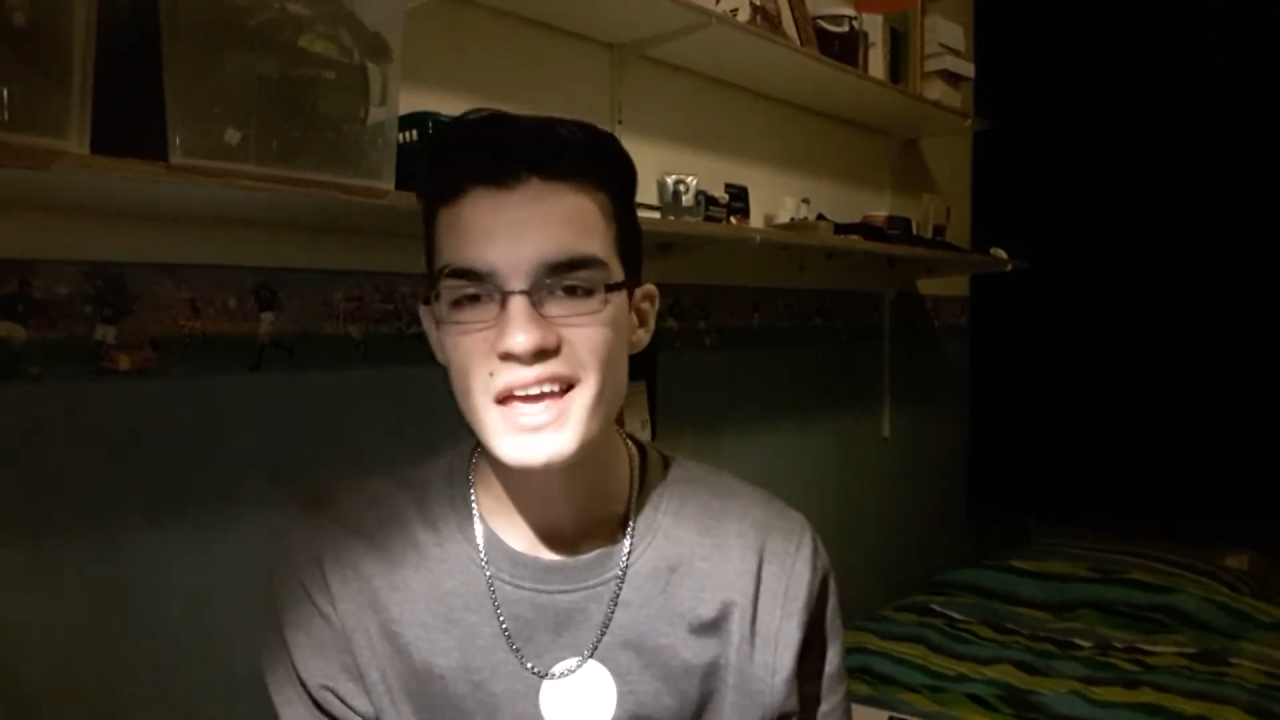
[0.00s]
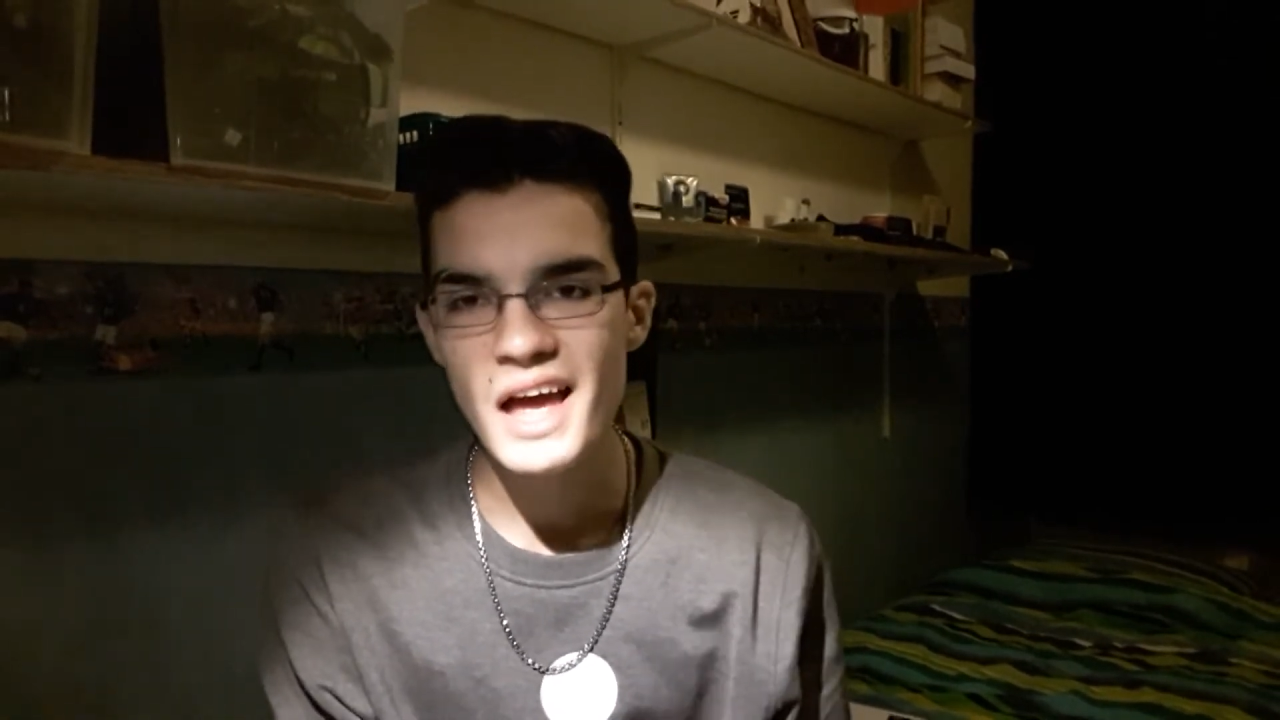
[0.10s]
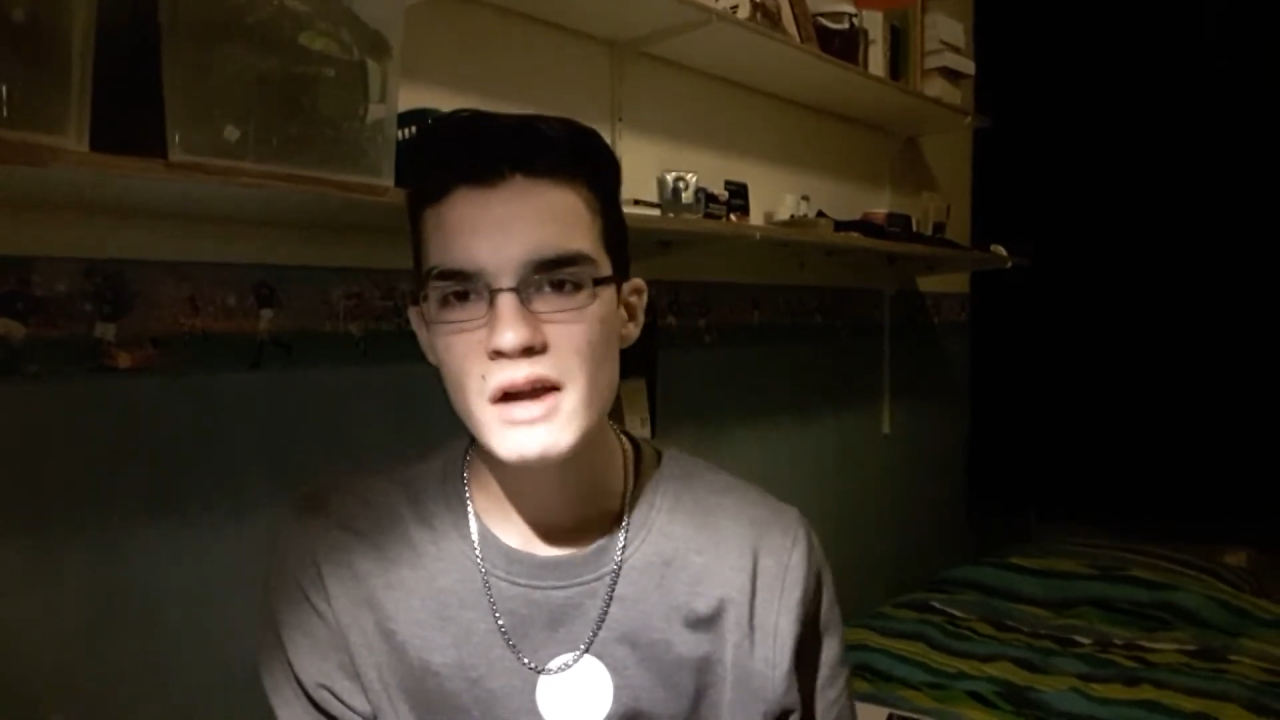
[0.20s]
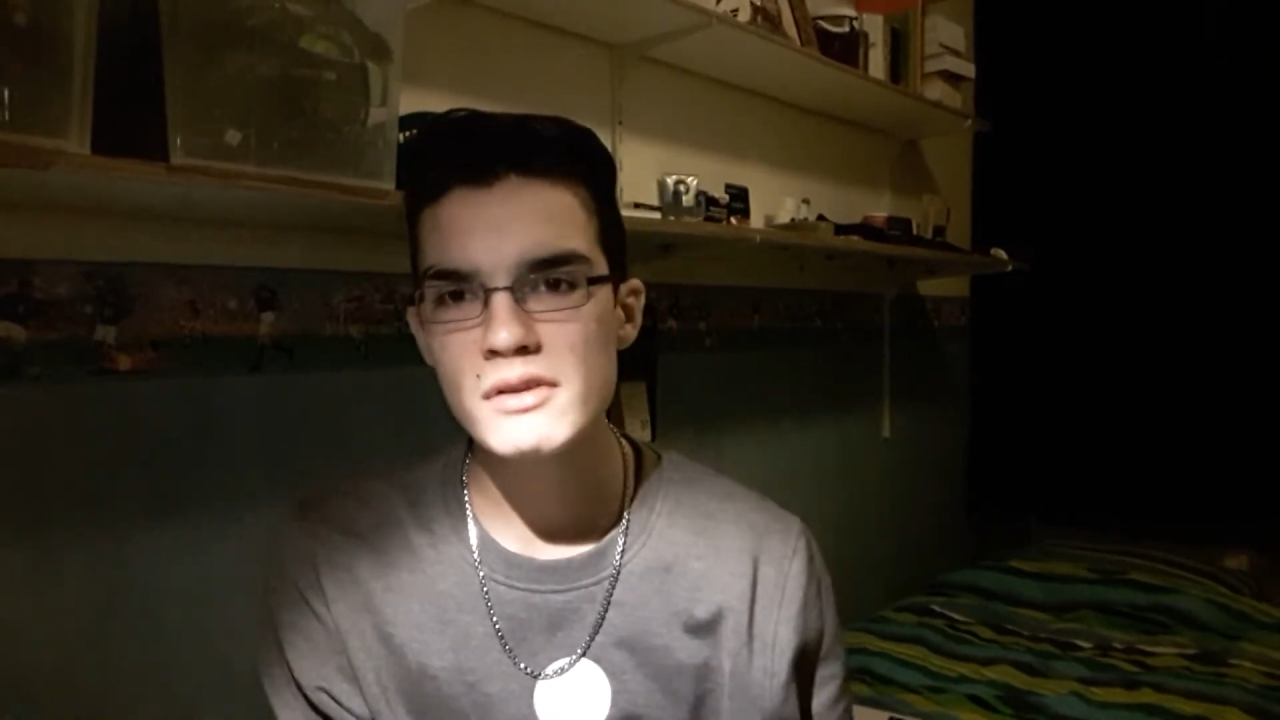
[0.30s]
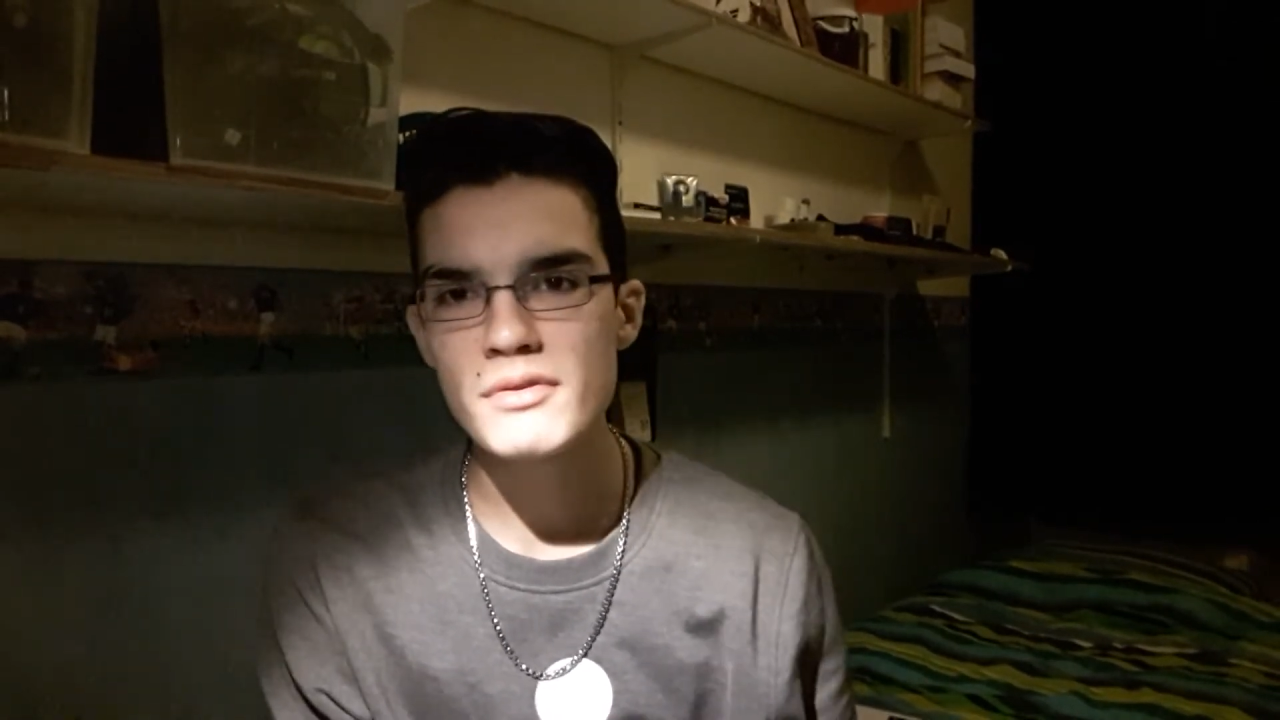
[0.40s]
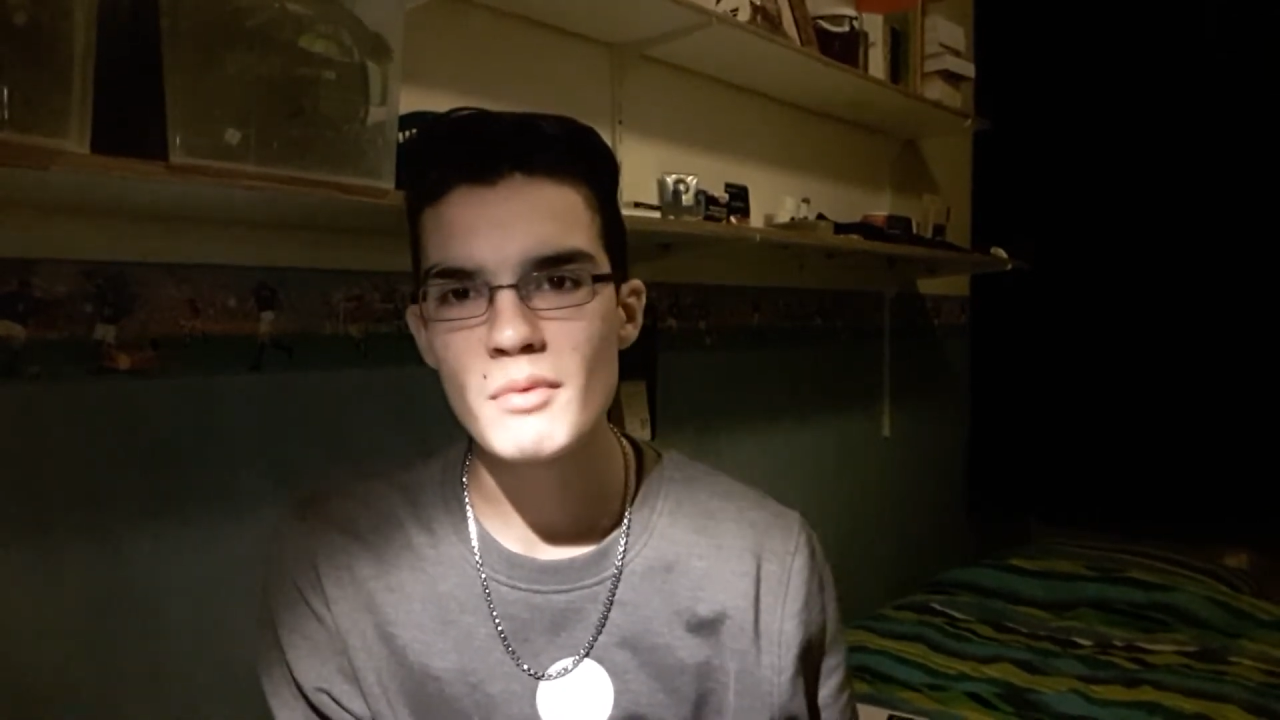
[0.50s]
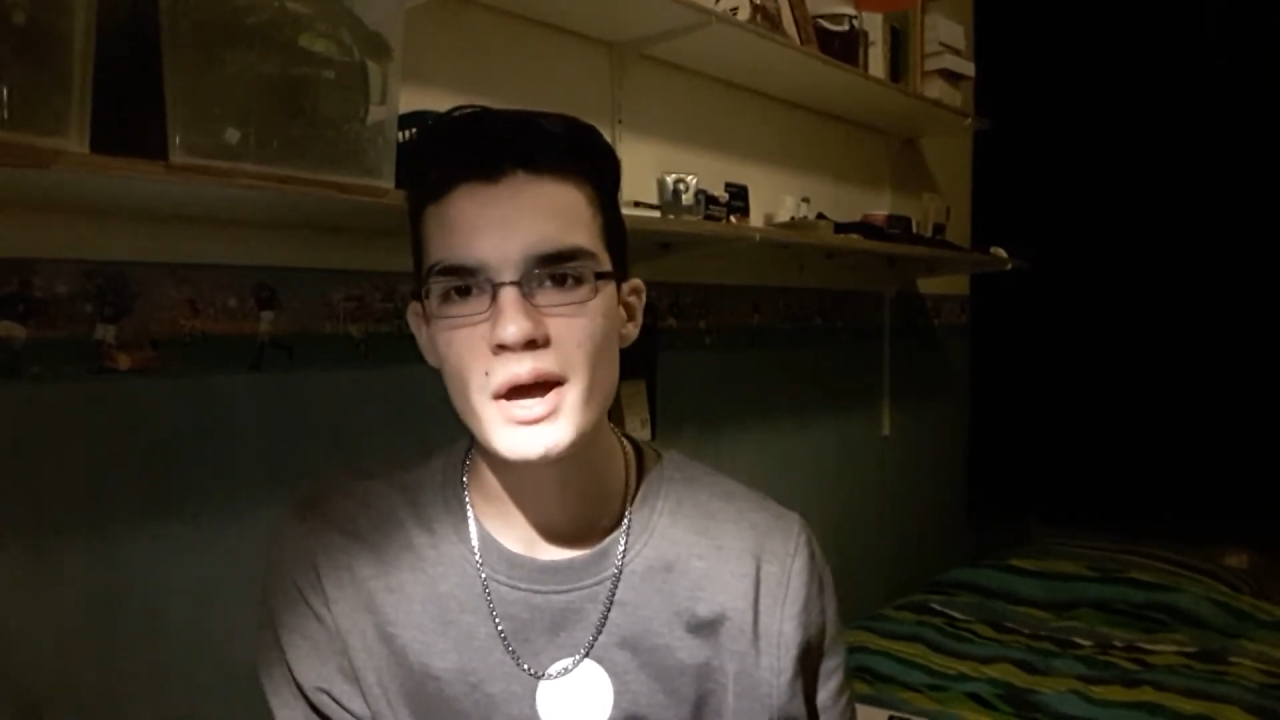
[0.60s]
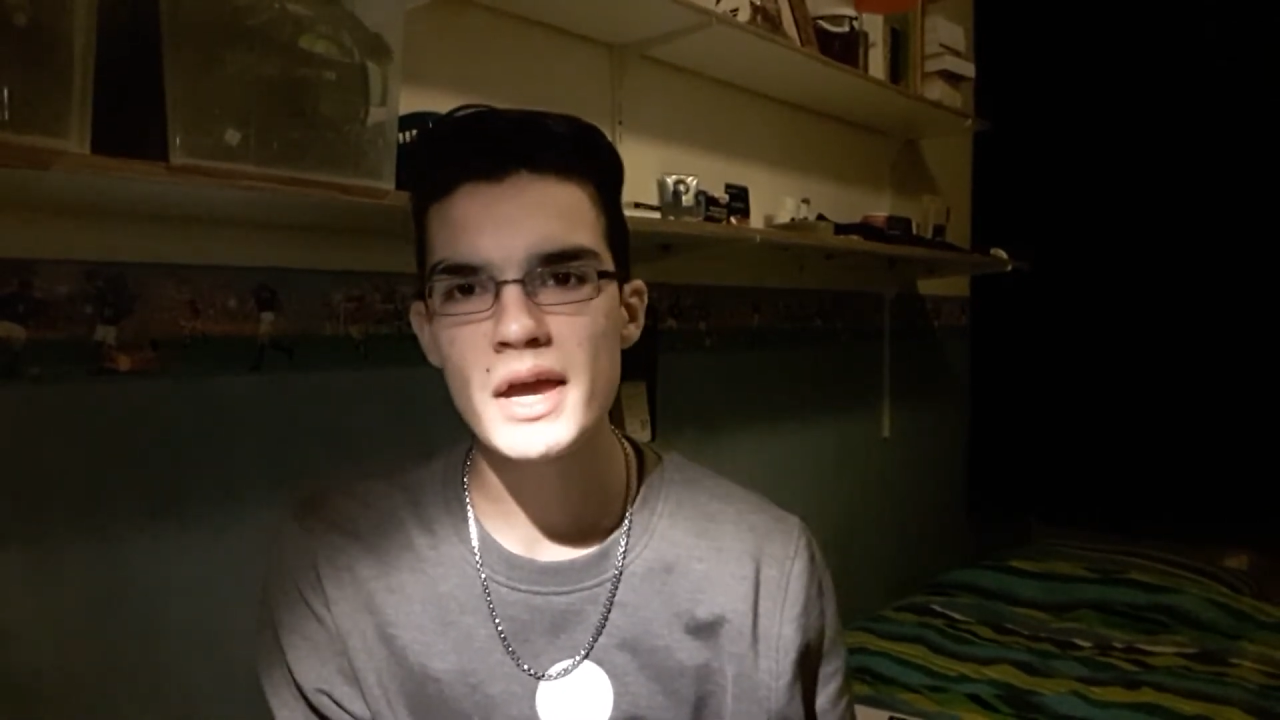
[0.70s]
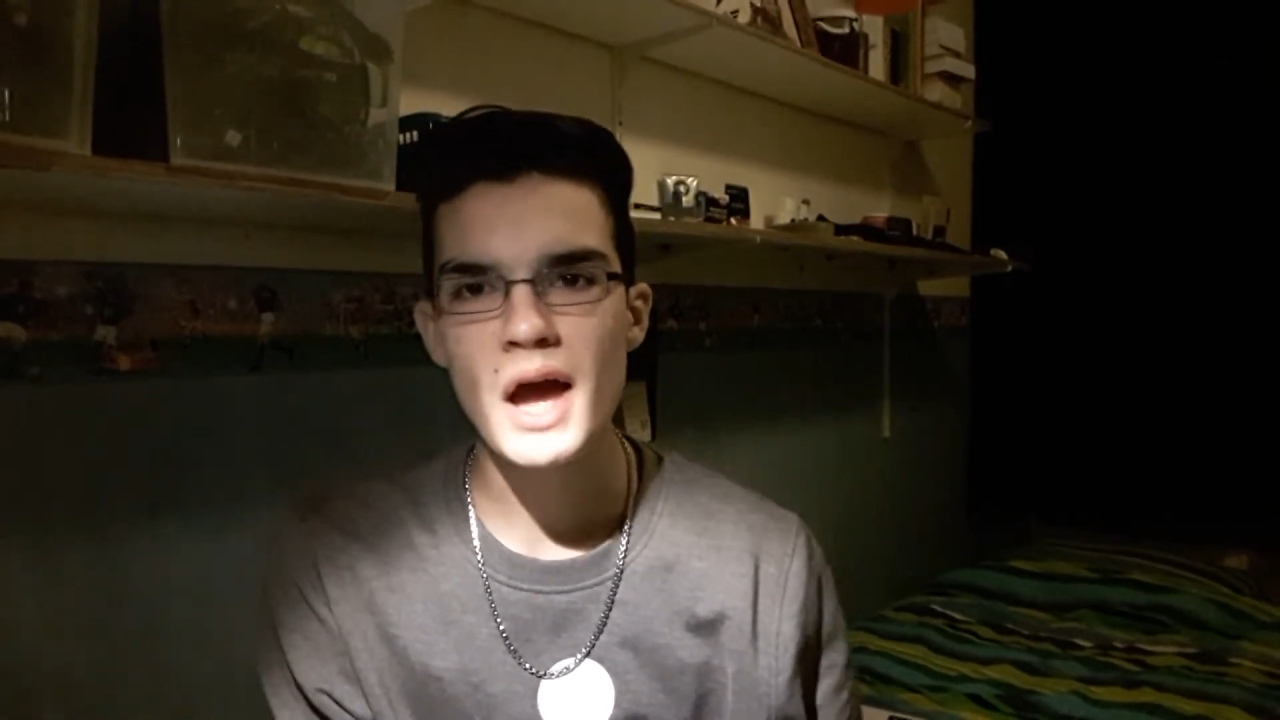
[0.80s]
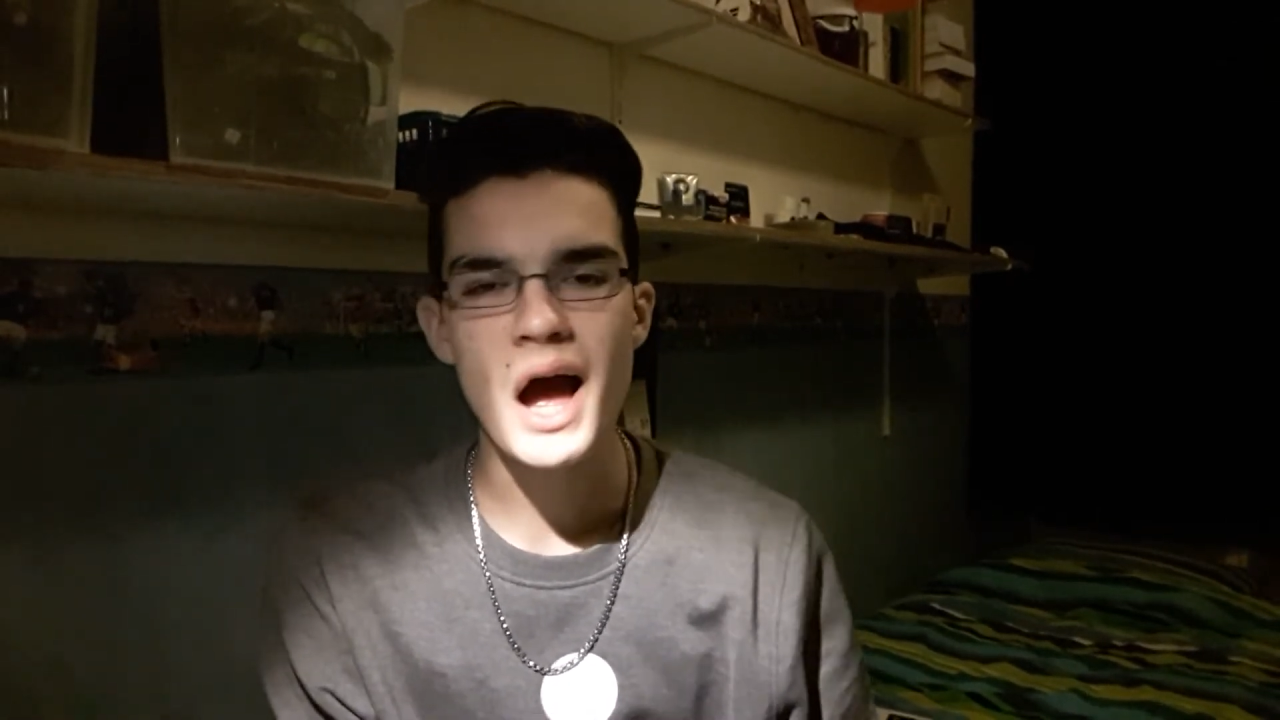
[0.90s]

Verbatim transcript: that out of the way,